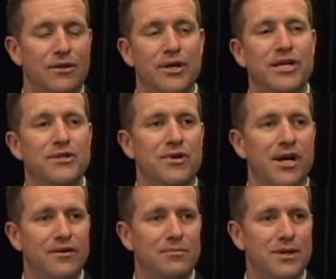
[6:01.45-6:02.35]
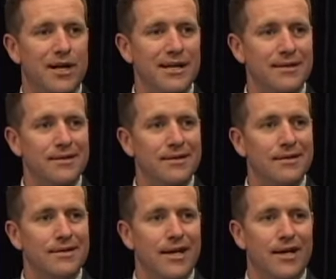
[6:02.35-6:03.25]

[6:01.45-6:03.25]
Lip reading: or you can drive on by and